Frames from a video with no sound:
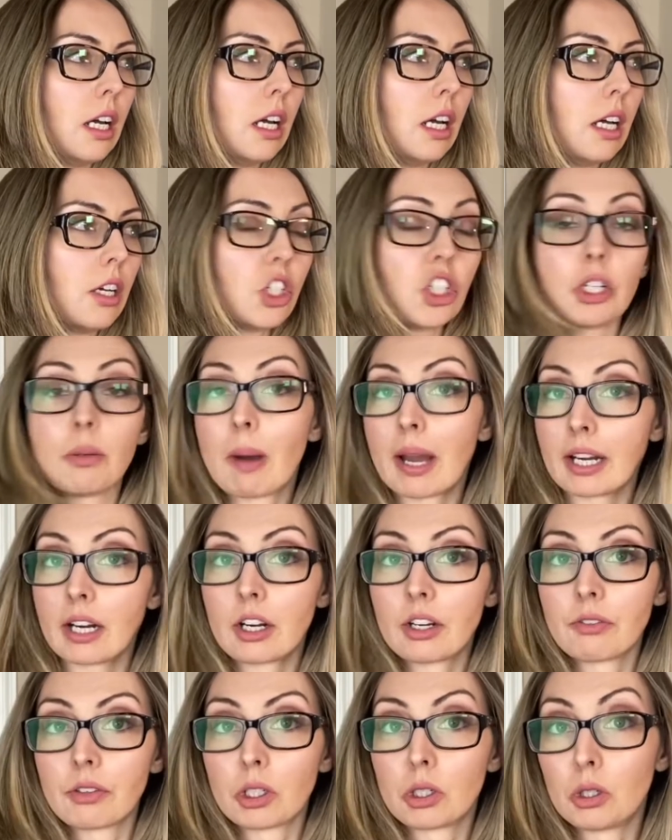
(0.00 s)
She might not
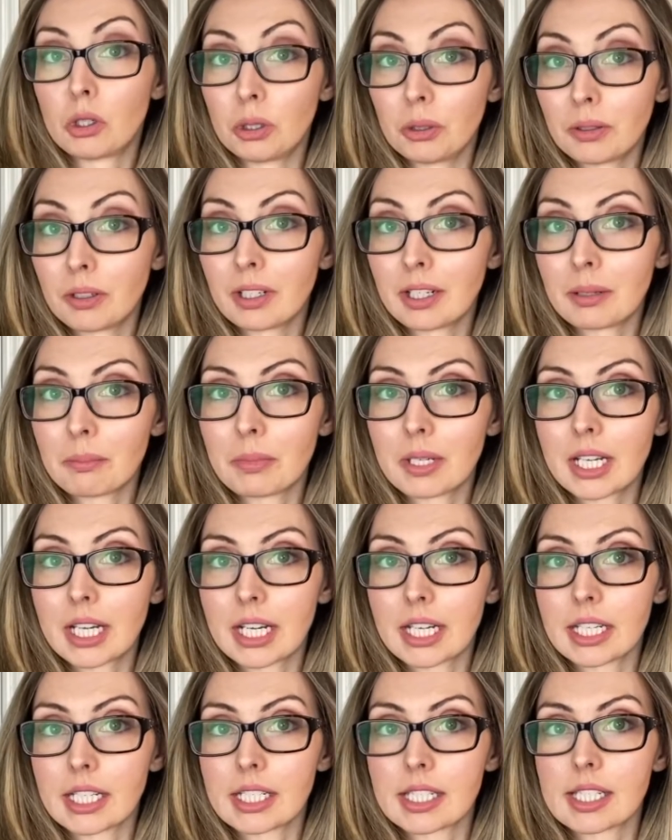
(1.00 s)
have included it
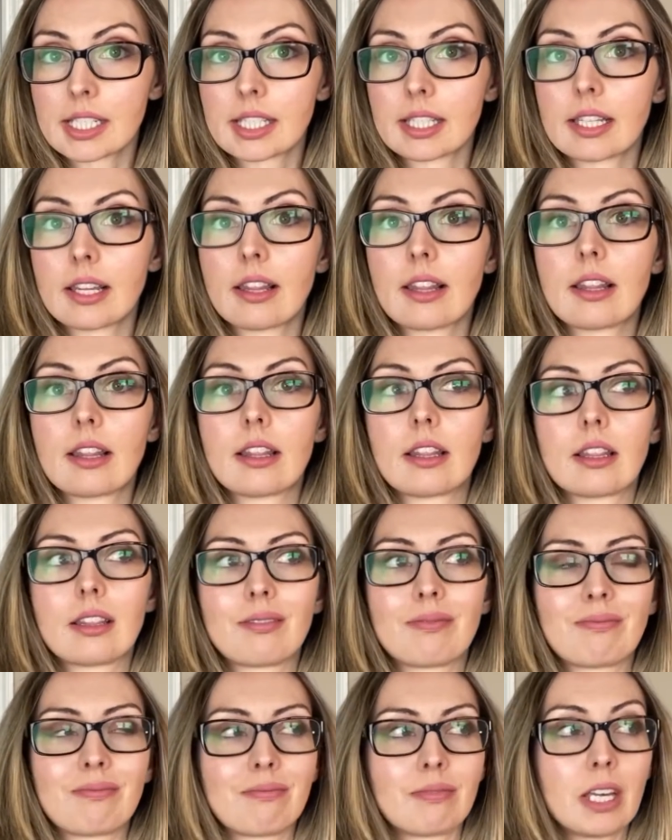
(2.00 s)
because
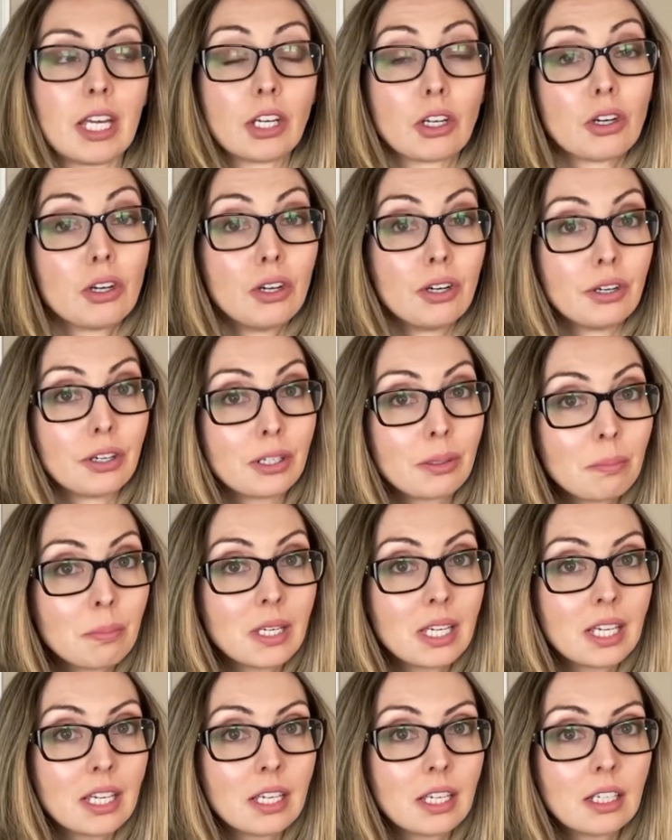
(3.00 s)
it could
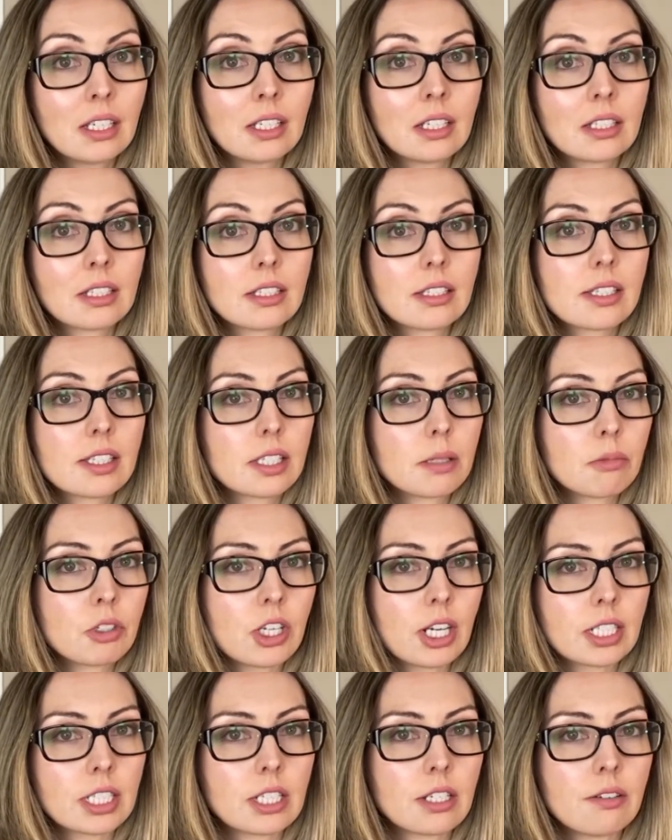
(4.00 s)
be
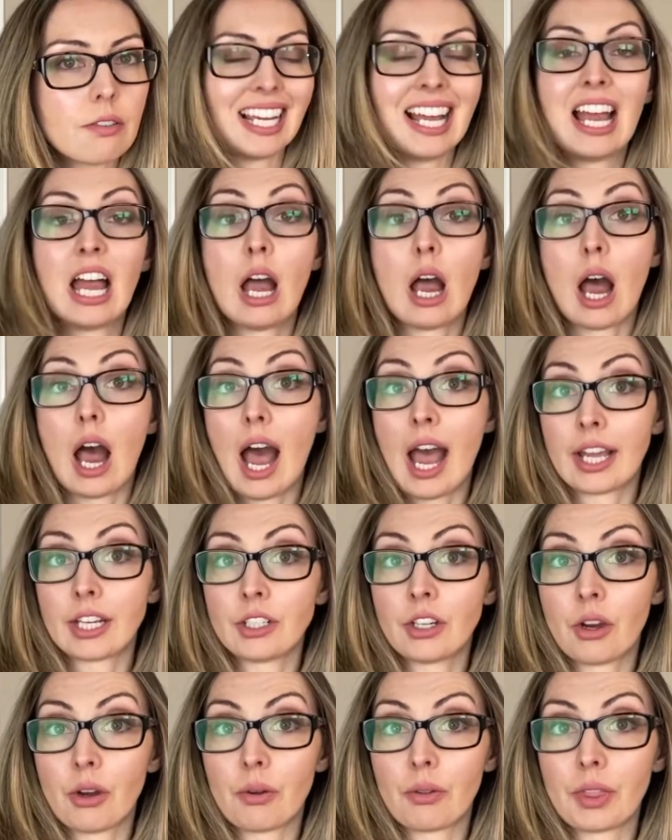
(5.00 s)
subjective. I
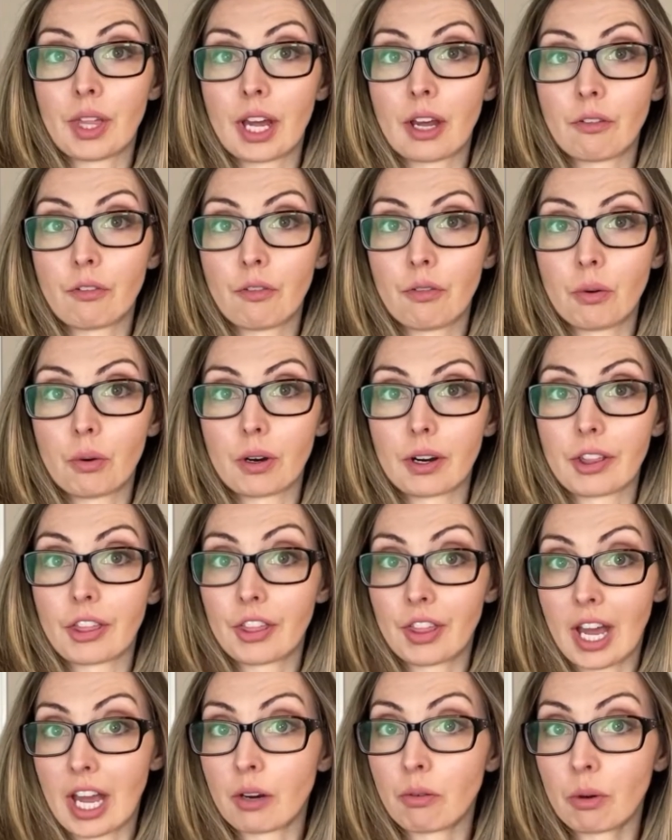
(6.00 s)
know that for
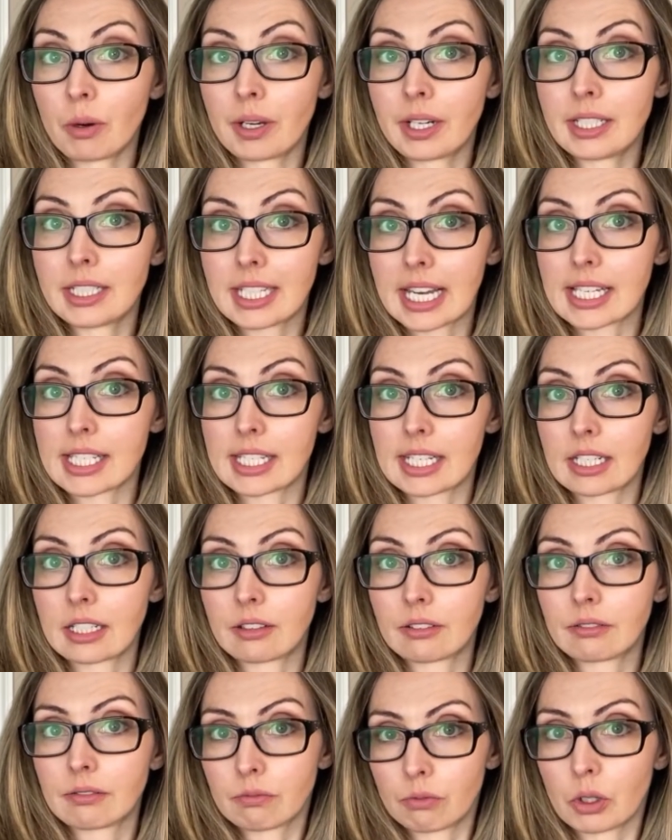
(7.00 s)
thyroid
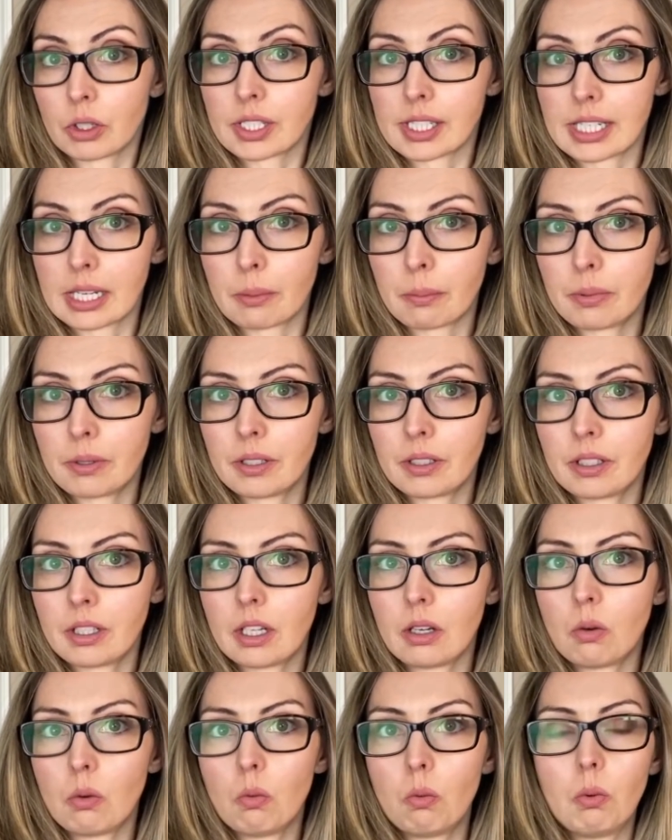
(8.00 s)
testing, for example,
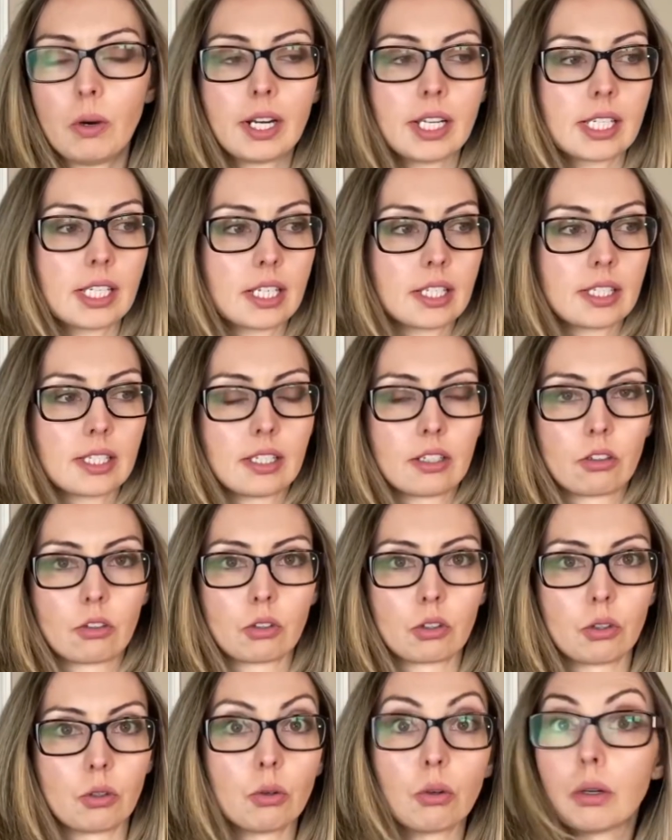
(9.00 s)
what is considered
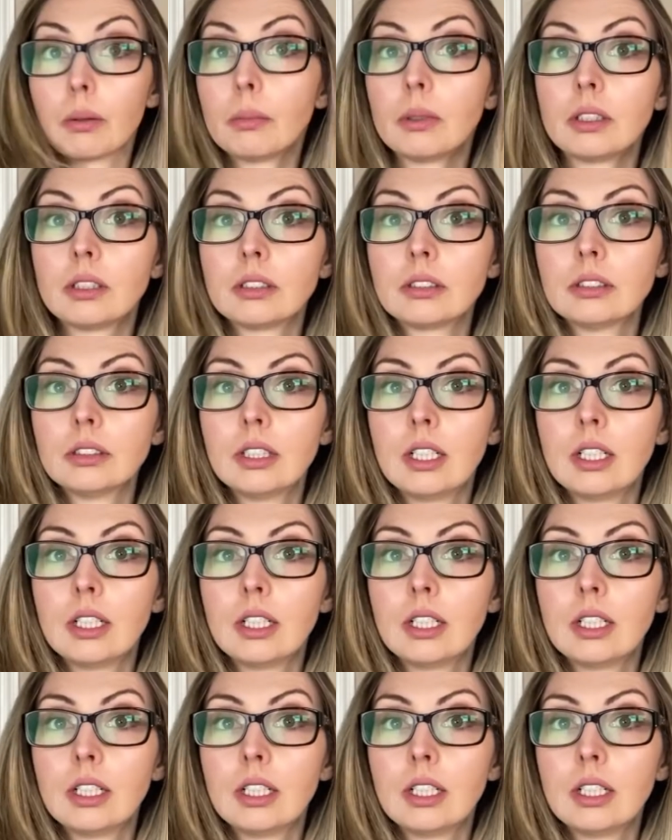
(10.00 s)
normal